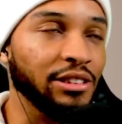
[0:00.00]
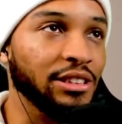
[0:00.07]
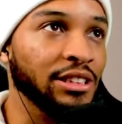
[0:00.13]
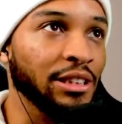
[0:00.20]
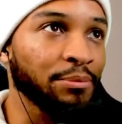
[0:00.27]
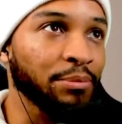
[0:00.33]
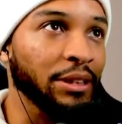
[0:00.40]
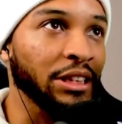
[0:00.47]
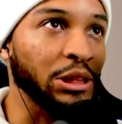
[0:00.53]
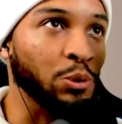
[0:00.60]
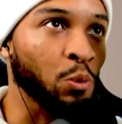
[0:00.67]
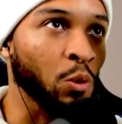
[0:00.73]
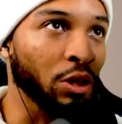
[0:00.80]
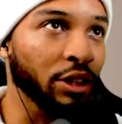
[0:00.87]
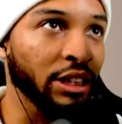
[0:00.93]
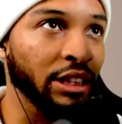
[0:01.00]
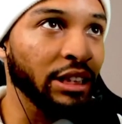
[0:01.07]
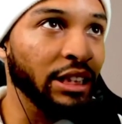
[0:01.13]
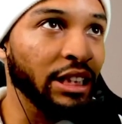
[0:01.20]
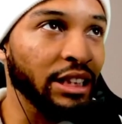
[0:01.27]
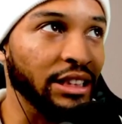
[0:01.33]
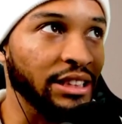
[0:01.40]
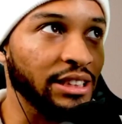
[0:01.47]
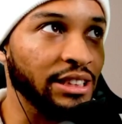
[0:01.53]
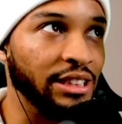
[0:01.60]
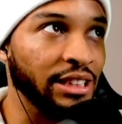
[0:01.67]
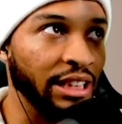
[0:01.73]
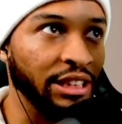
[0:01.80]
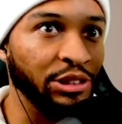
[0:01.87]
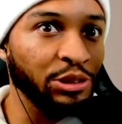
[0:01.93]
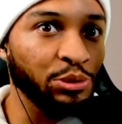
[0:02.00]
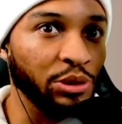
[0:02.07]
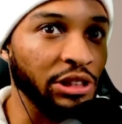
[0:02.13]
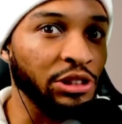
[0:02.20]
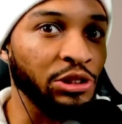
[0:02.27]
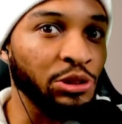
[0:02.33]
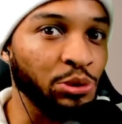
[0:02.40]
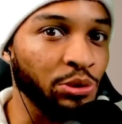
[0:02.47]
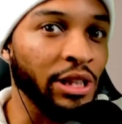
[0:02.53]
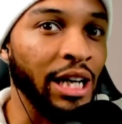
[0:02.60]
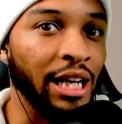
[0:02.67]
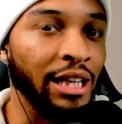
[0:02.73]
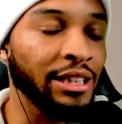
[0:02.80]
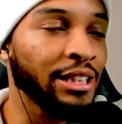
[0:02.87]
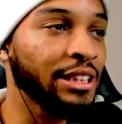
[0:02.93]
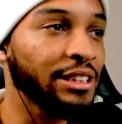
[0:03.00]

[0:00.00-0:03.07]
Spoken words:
something is working and continue to do that.